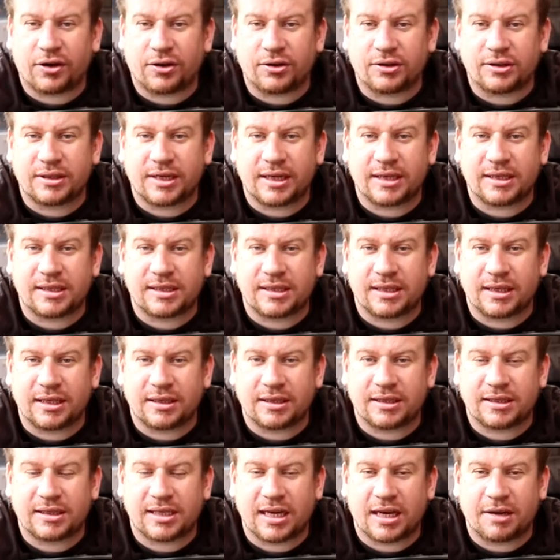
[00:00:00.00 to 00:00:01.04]

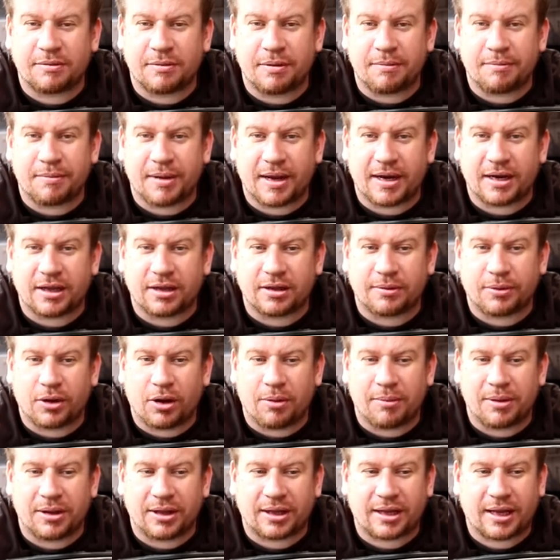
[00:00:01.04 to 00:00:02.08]
condensing the sediment bed at the
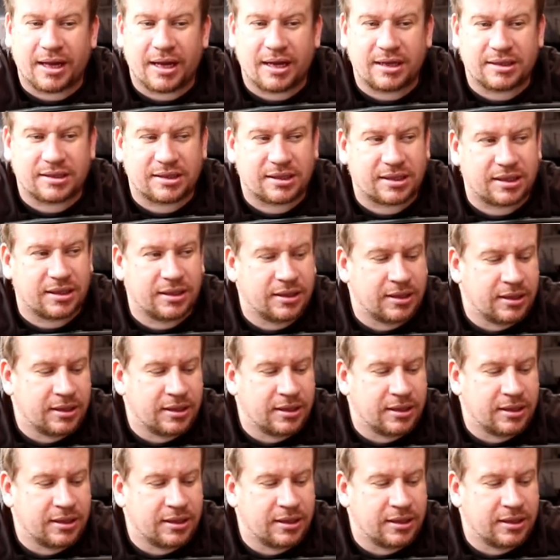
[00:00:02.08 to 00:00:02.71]
bottom of the cask